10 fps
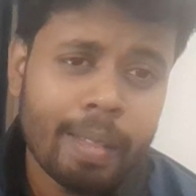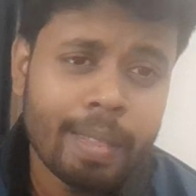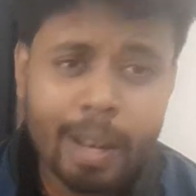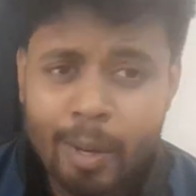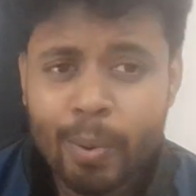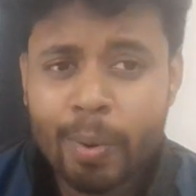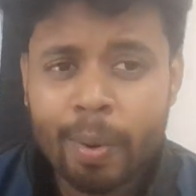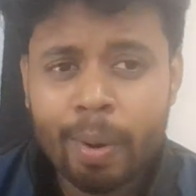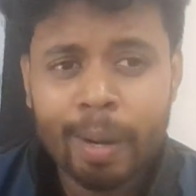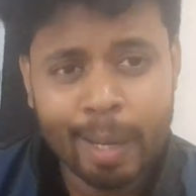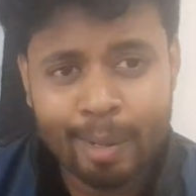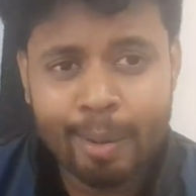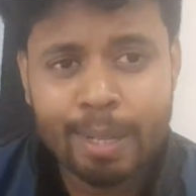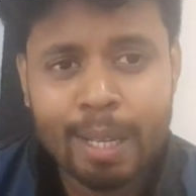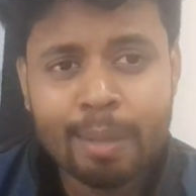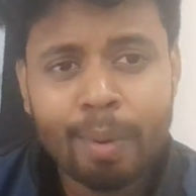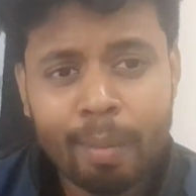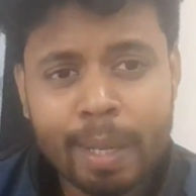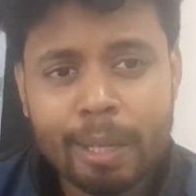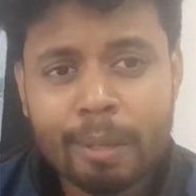they took resources
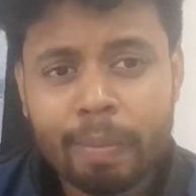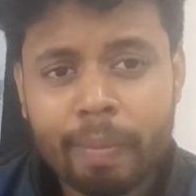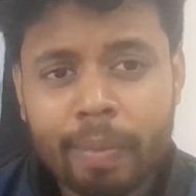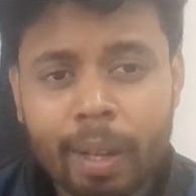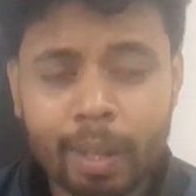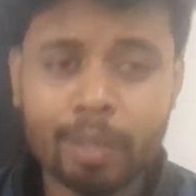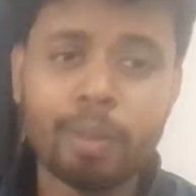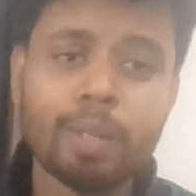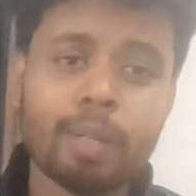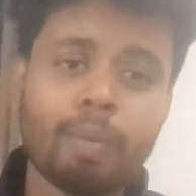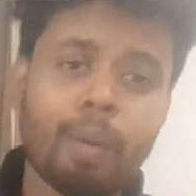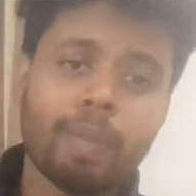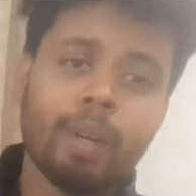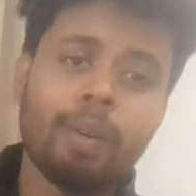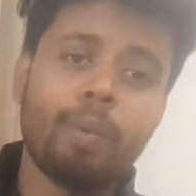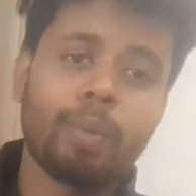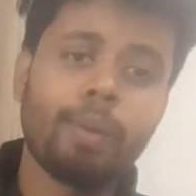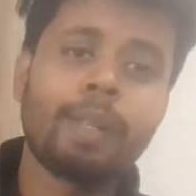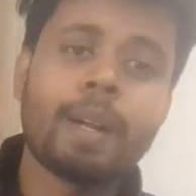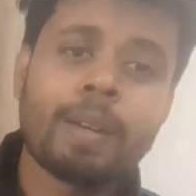from us, resources from the
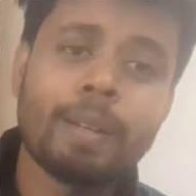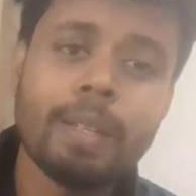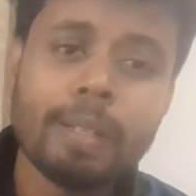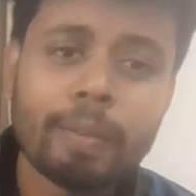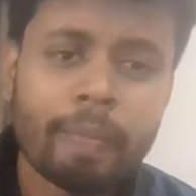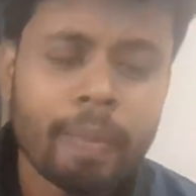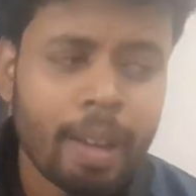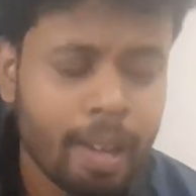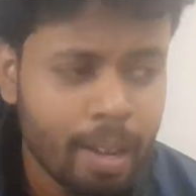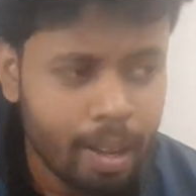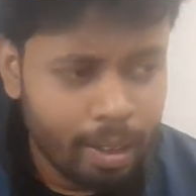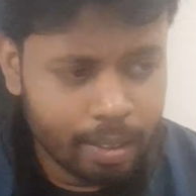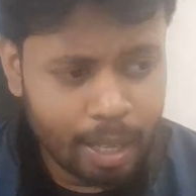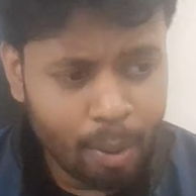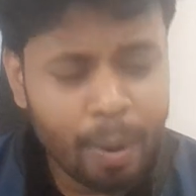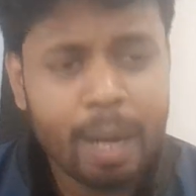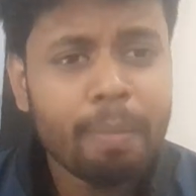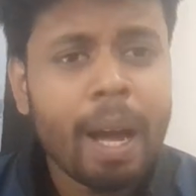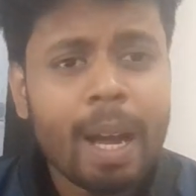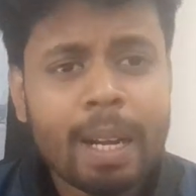Commonwealth countries. They went
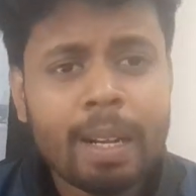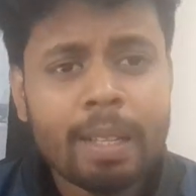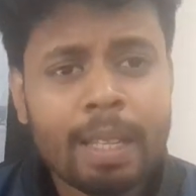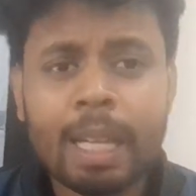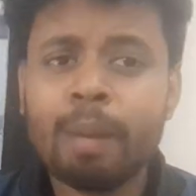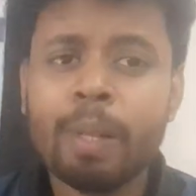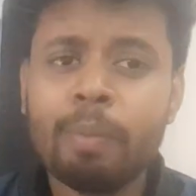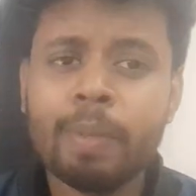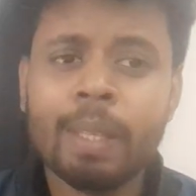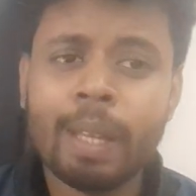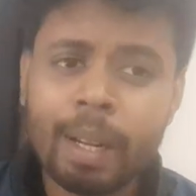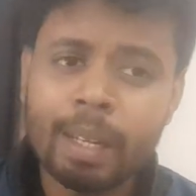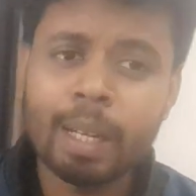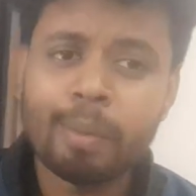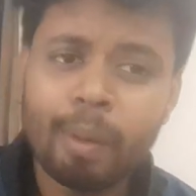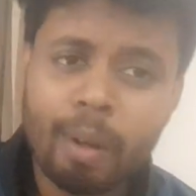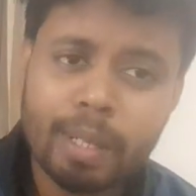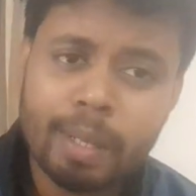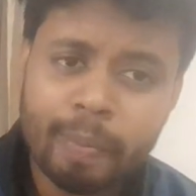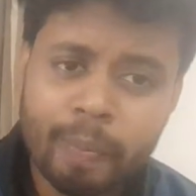back, they developed their
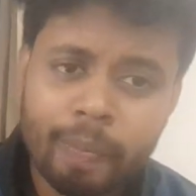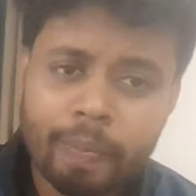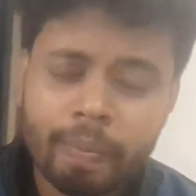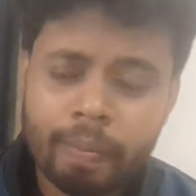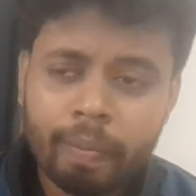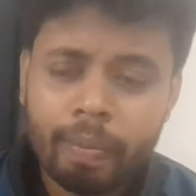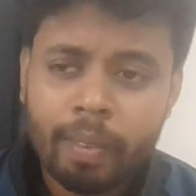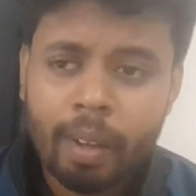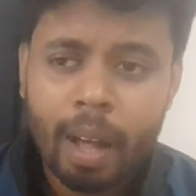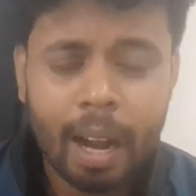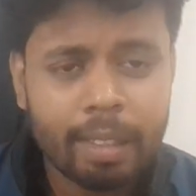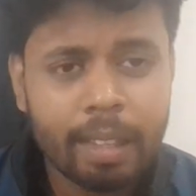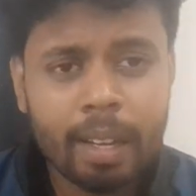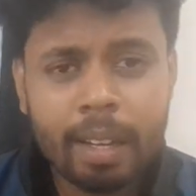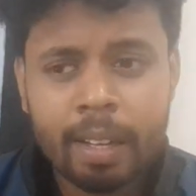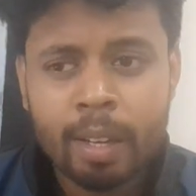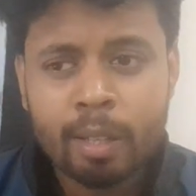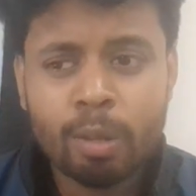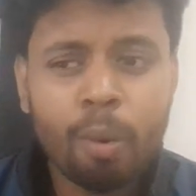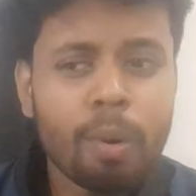technology, and they
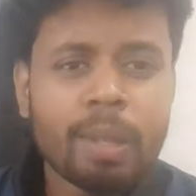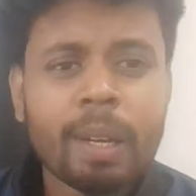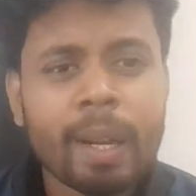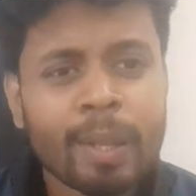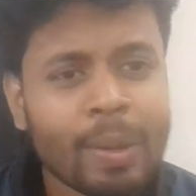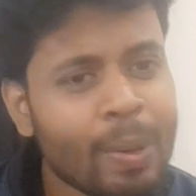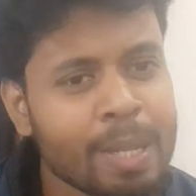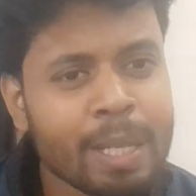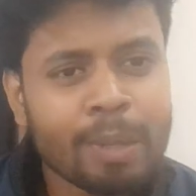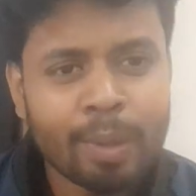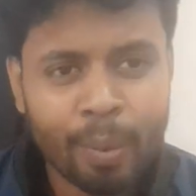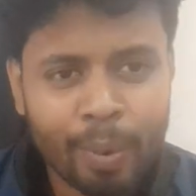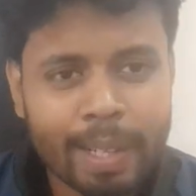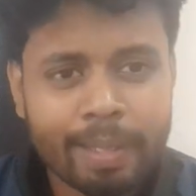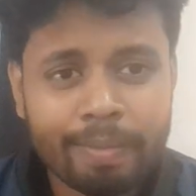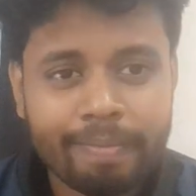sold the technology to the world.